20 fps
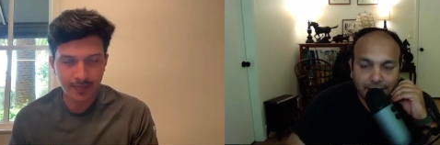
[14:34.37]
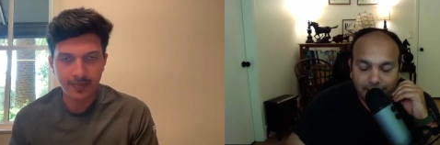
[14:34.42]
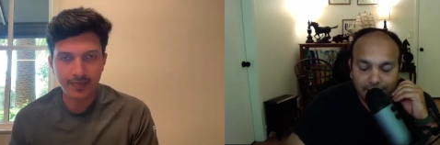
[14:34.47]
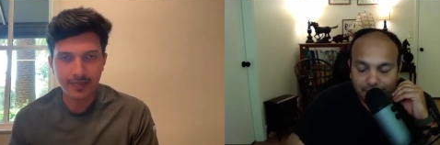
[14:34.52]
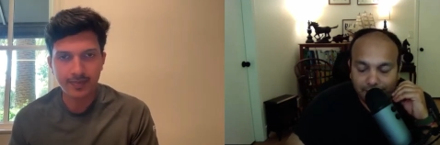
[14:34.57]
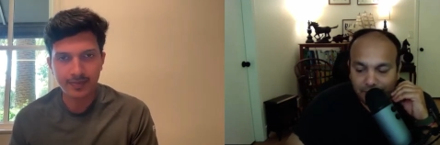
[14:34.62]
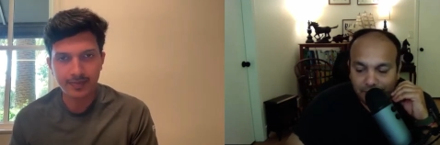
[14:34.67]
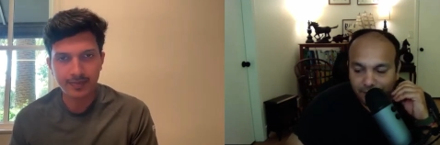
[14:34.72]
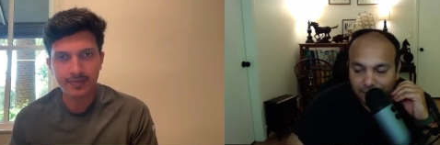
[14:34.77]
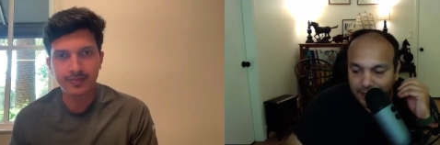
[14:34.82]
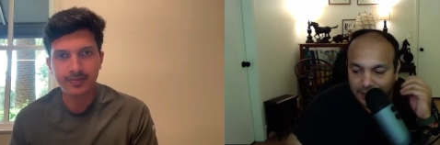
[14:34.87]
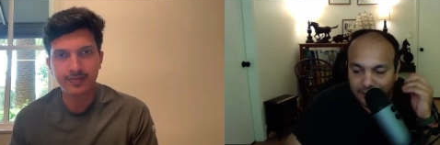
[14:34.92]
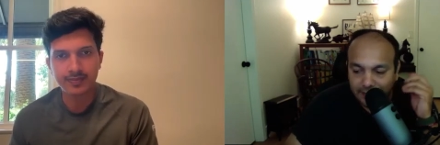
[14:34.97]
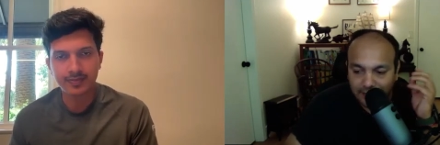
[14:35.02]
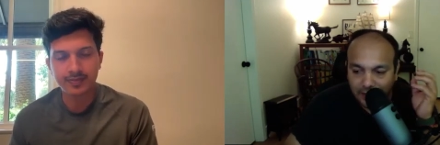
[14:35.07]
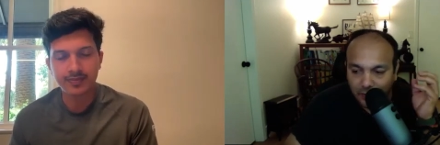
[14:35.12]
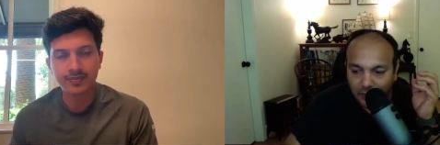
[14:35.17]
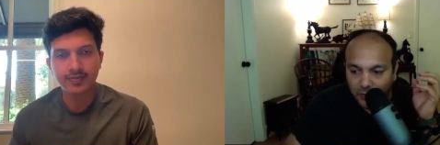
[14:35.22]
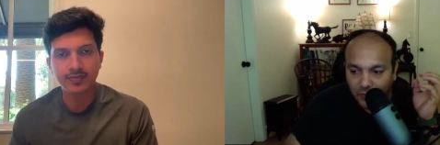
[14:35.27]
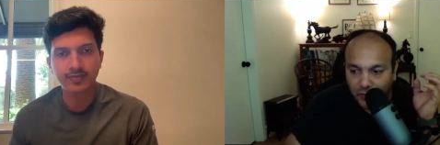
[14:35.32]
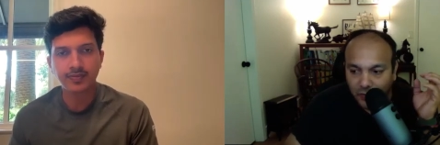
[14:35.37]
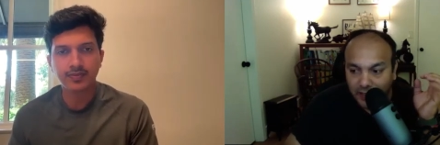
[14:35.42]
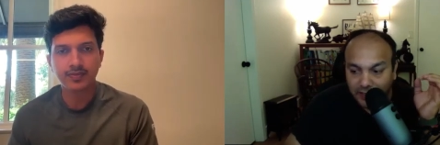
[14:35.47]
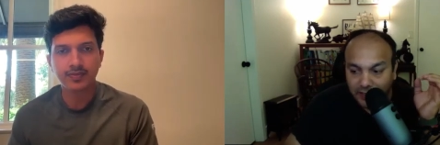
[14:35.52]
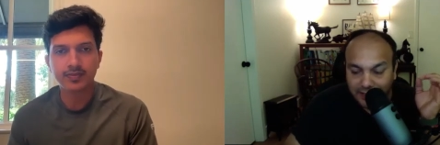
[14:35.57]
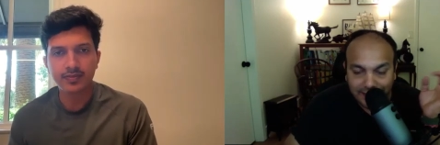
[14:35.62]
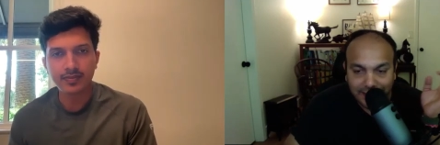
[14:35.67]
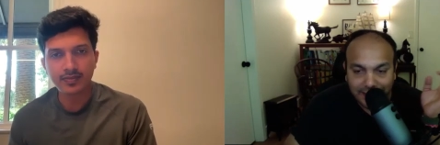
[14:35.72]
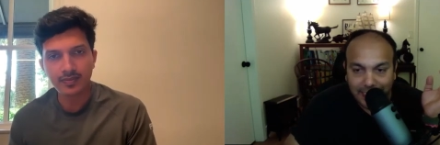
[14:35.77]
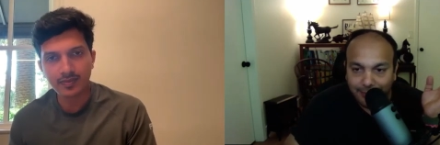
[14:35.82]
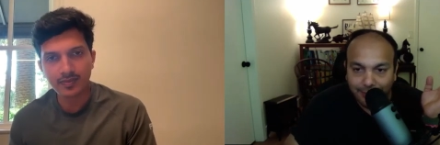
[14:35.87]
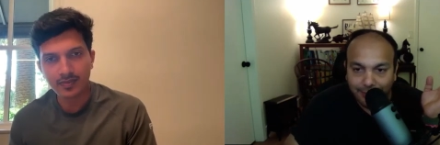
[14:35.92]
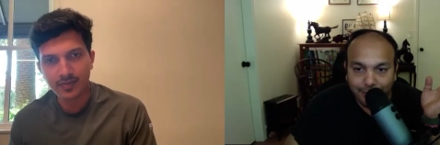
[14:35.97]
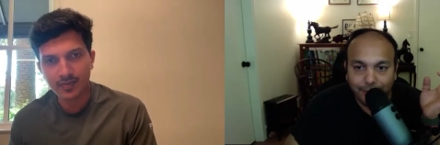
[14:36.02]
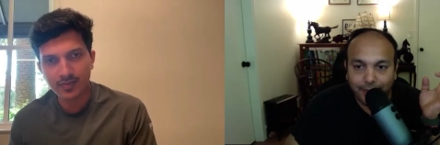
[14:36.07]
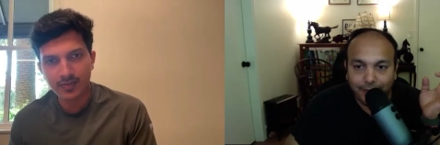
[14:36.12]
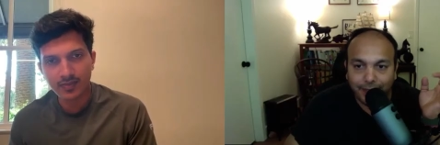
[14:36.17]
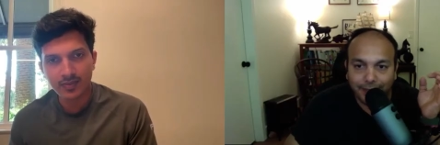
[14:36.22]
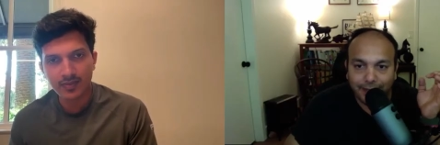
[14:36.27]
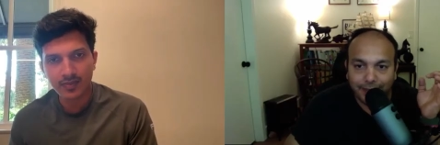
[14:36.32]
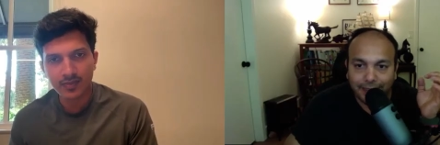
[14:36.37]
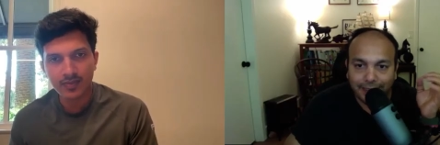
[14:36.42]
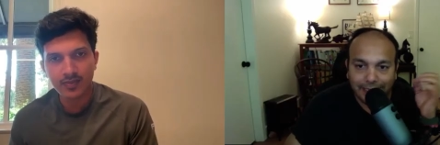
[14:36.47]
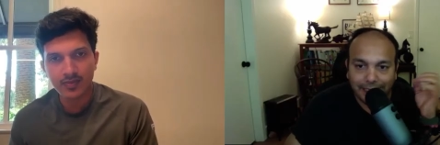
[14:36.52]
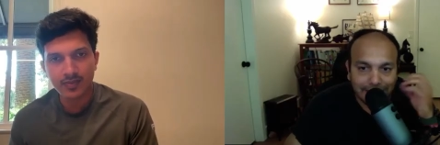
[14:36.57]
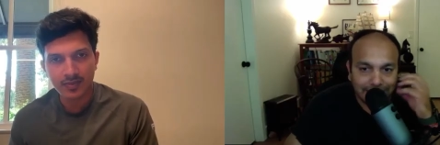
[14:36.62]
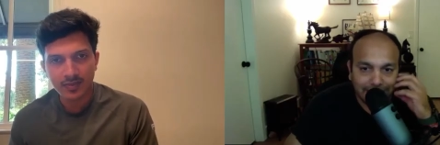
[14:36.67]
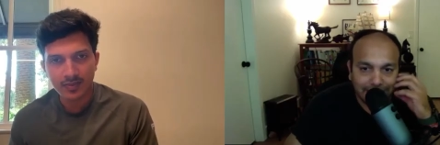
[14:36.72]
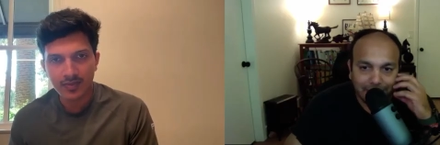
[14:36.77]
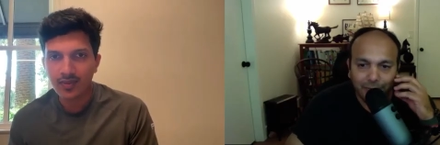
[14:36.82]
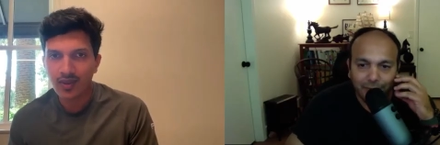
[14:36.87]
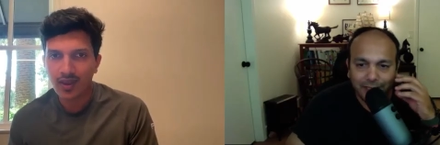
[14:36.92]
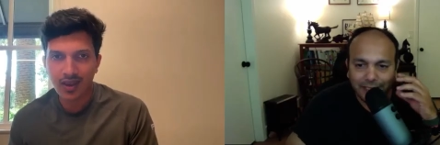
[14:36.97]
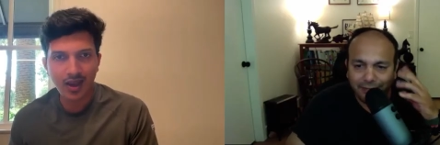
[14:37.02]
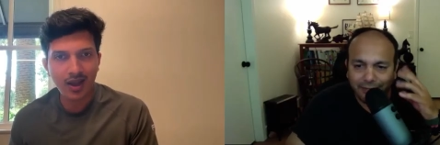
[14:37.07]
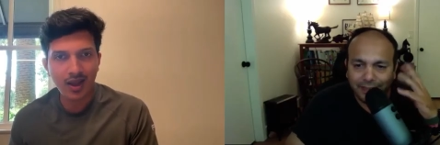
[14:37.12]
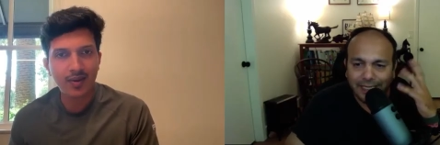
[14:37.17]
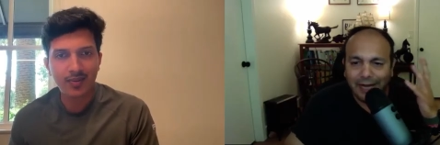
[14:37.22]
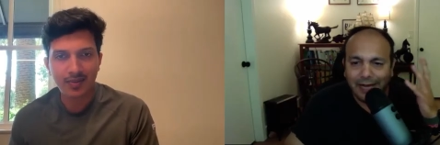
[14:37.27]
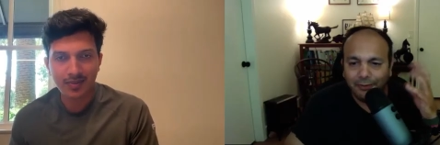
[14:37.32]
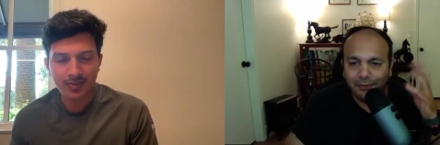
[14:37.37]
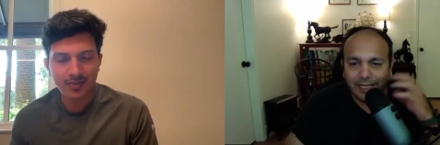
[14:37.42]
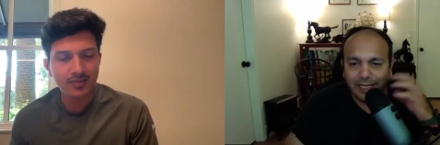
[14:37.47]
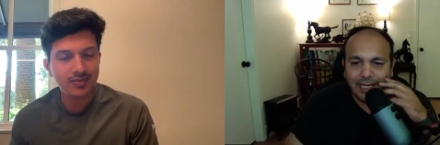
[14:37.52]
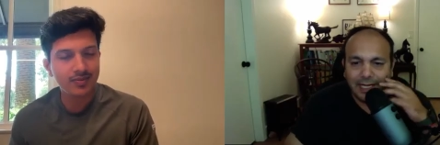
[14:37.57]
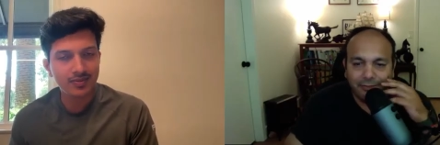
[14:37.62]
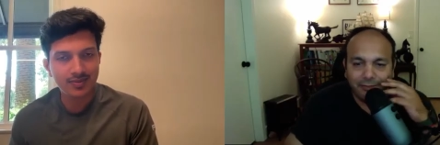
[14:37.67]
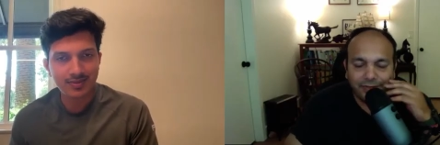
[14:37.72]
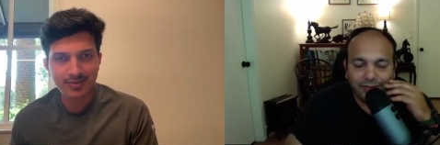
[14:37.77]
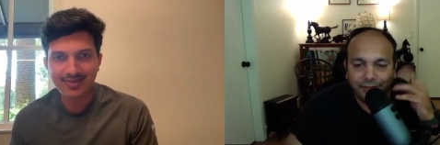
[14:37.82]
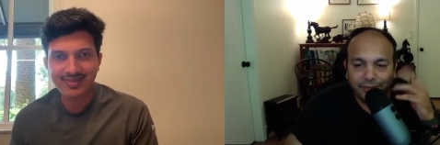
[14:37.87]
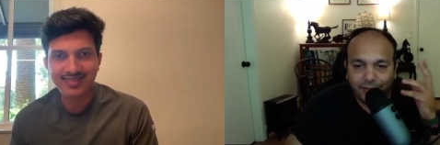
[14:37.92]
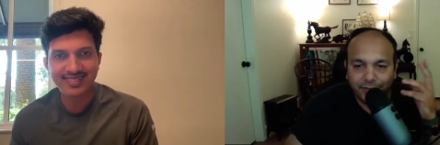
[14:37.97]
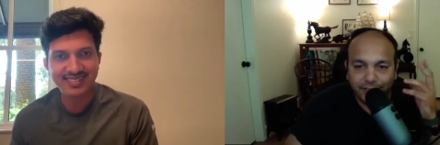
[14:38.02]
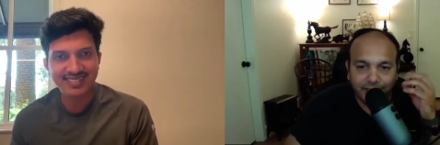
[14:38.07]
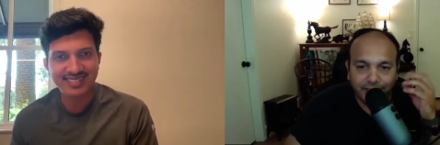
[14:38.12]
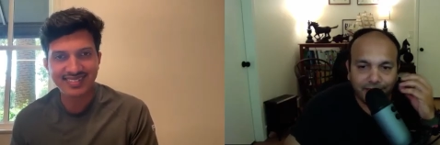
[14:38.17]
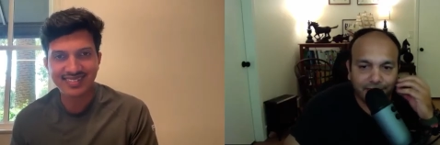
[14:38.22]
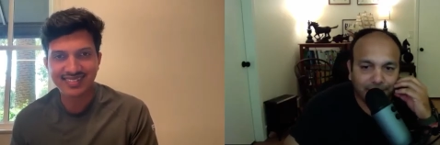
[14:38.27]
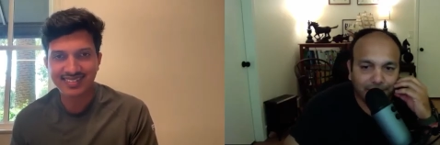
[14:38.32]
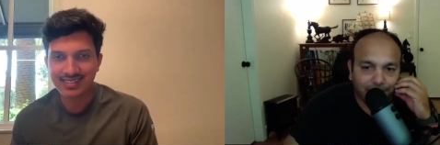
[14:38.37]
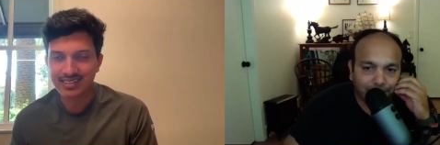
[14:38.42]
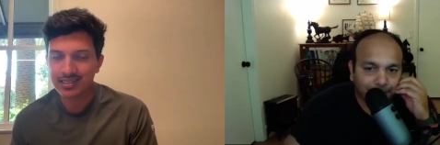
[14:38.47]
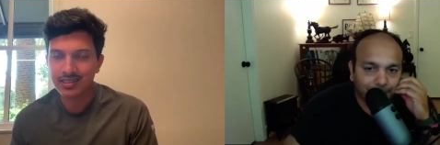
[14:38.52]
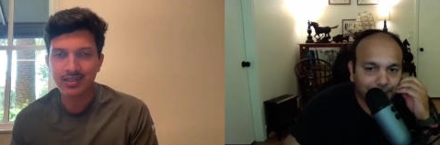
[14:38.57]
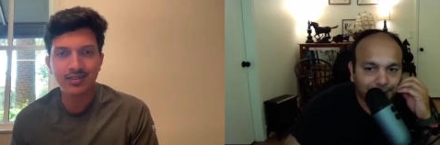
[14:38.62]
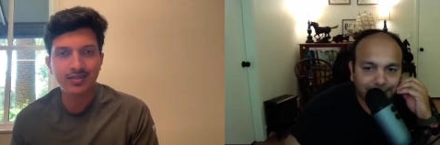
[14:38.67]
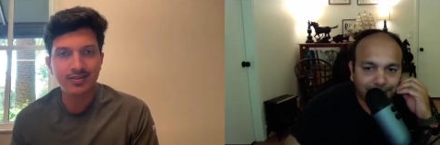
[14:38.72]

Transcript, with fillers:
Speaker 1: if the friends around you are just having fun and they're saying, okay, we have time, we'll figure it out,